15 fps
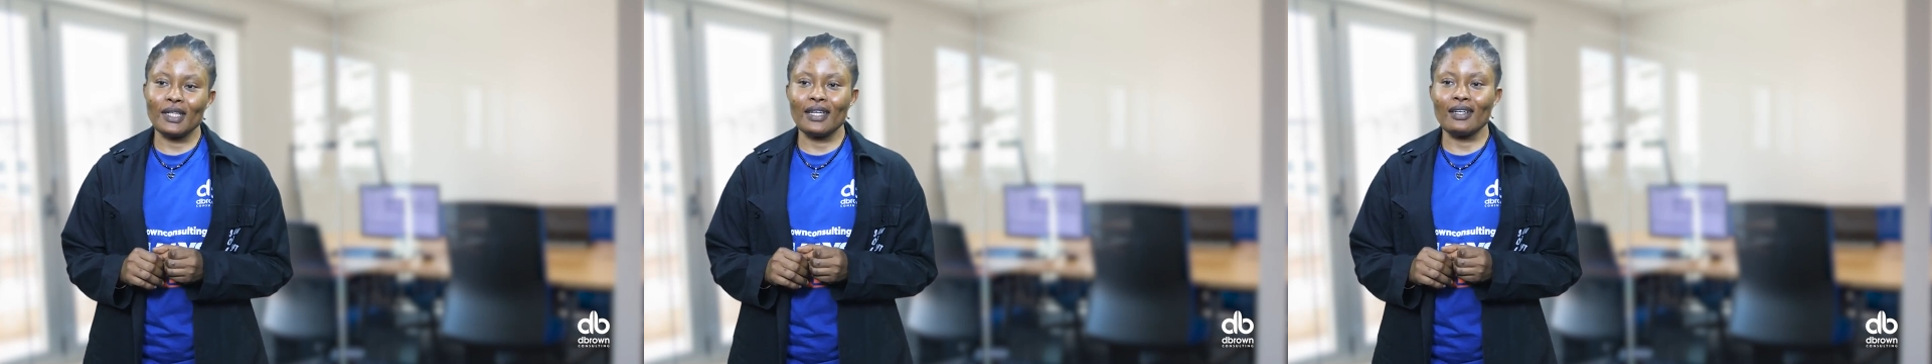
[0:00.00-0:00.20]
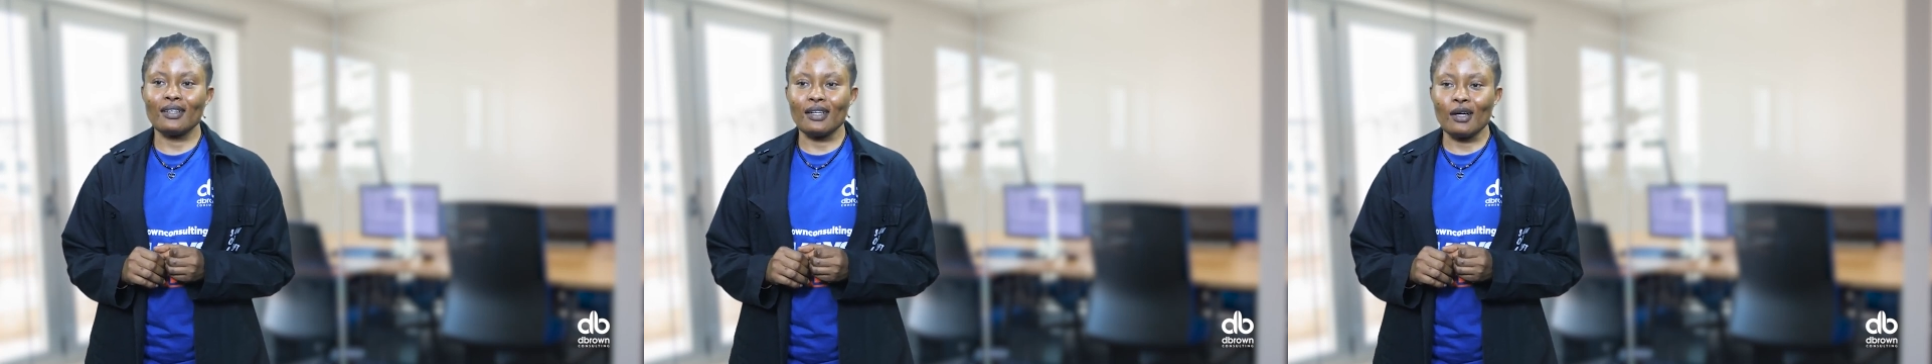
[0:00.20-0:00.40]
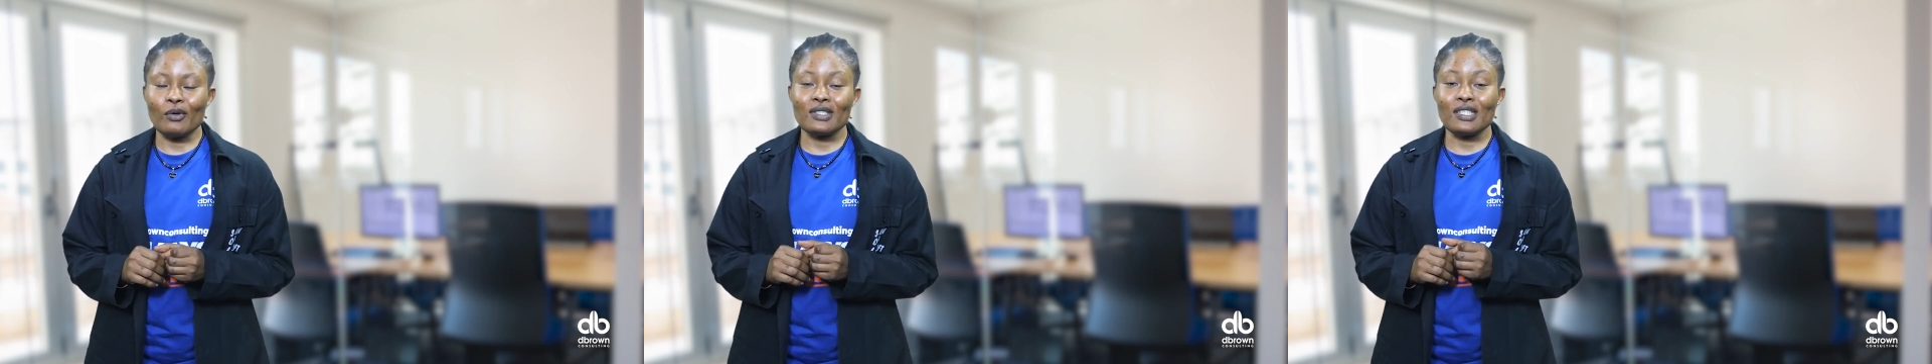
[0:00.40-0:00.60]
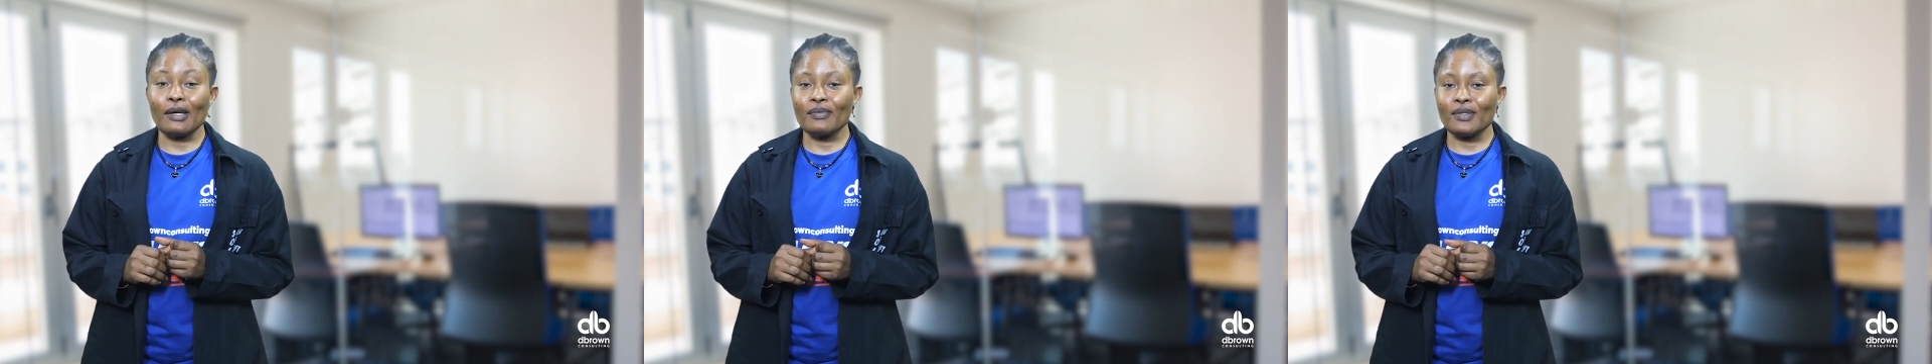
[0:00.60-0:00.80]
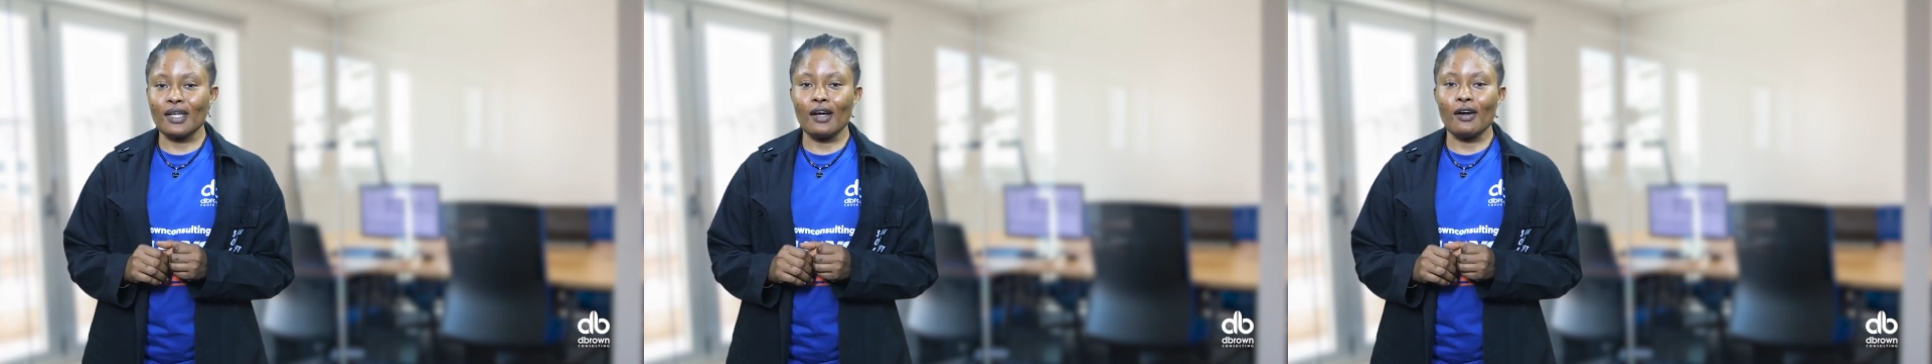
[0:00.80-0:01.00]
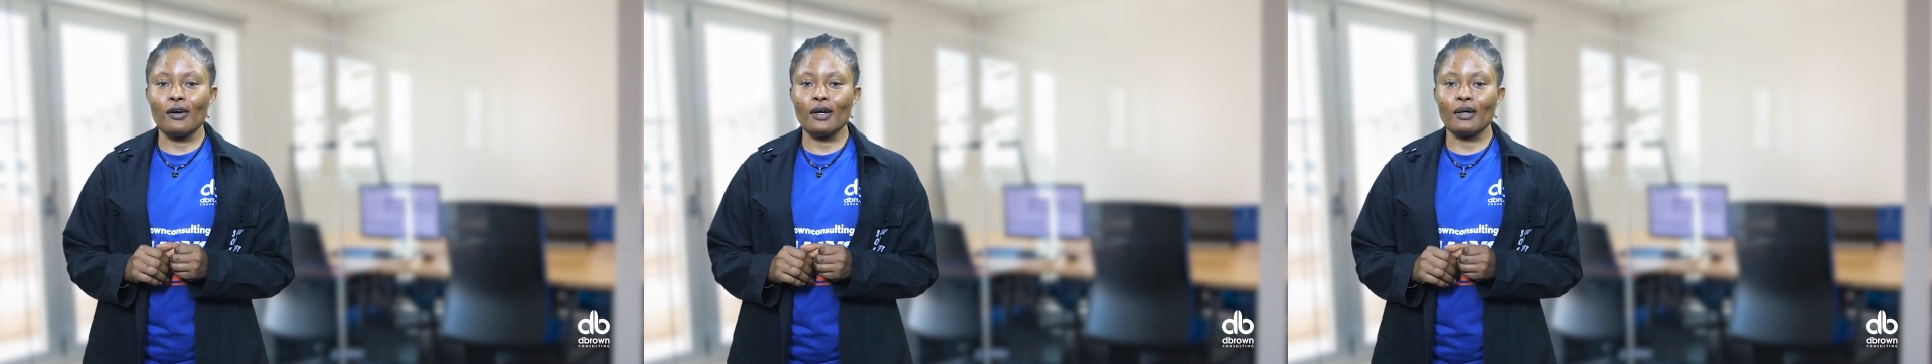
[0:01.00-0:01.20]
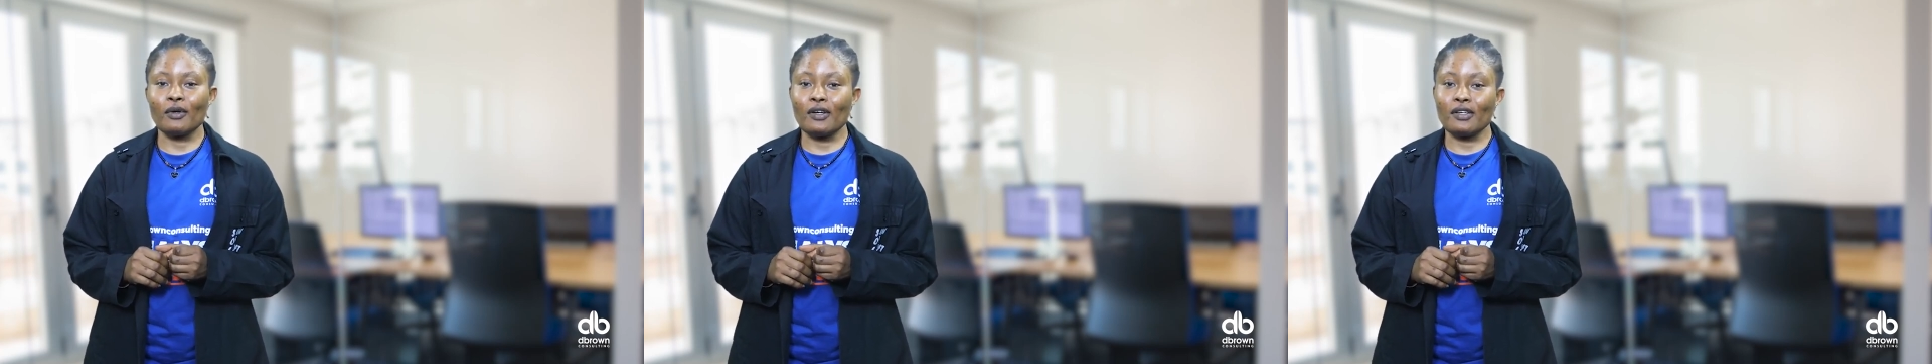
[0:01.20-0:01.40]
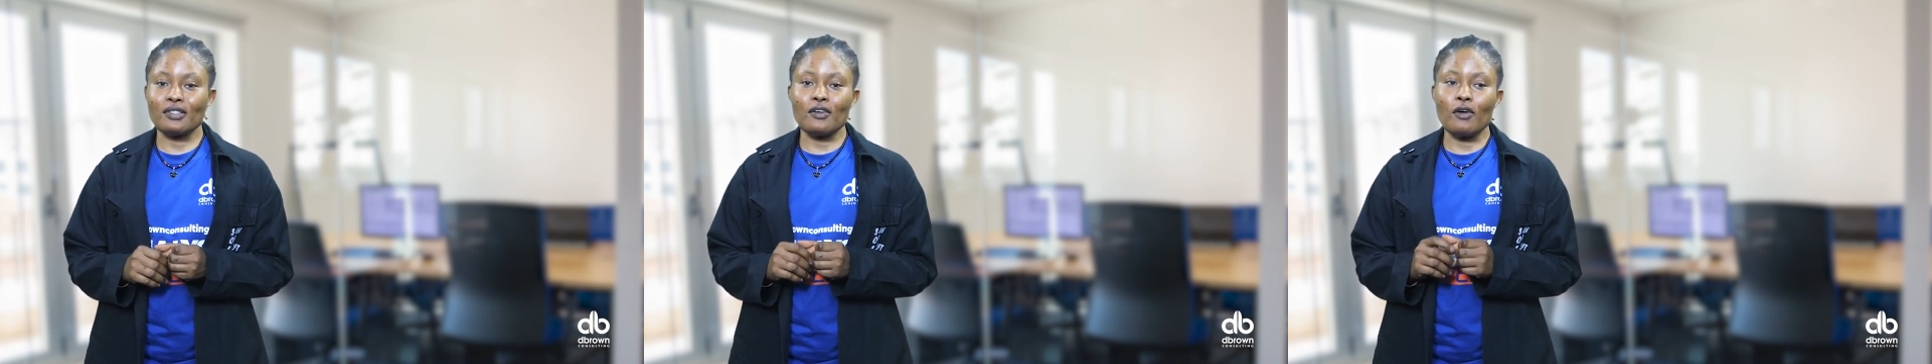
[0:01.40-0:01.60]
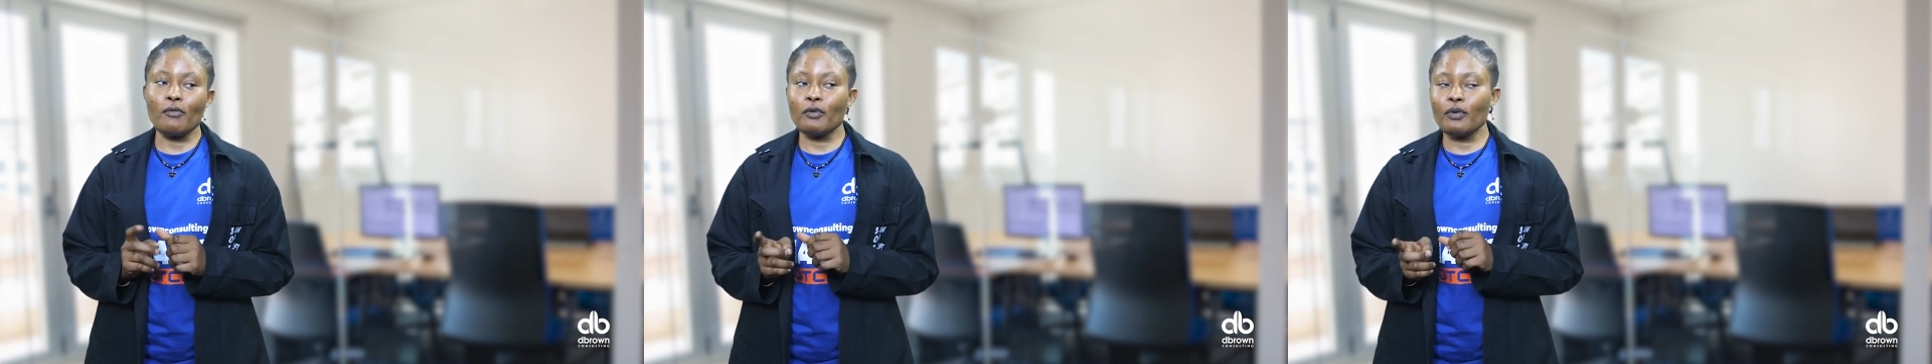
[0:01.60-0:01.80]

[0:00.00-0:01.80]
like I was skeptical because I